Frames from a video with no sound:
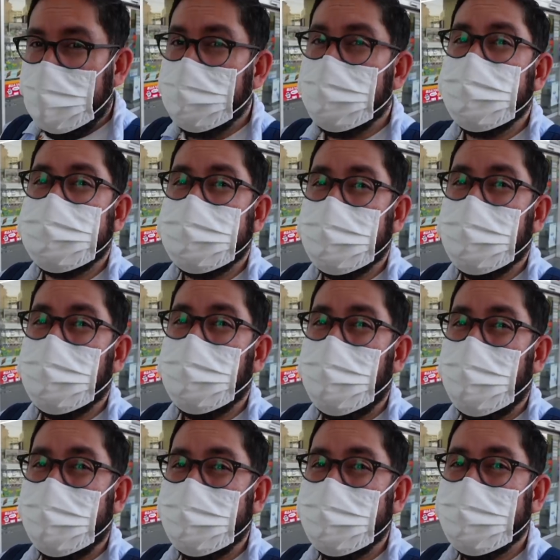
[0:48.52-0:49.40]
every single
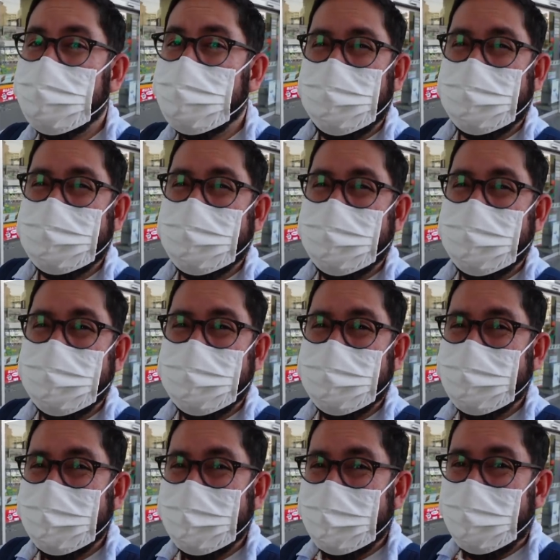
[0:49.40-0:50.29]
one. I'm excited,
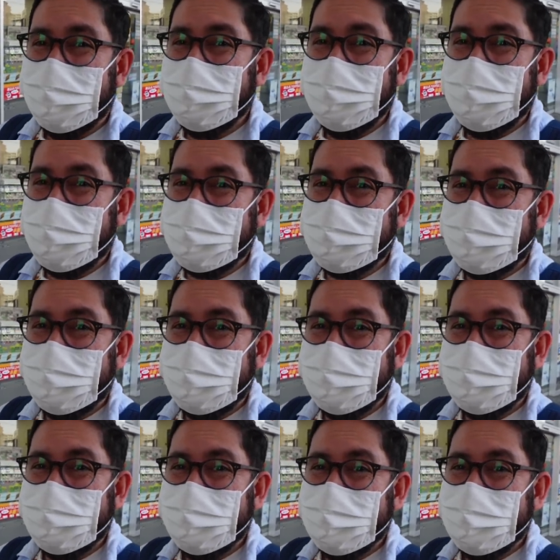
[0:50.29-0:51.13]
I'm really excited.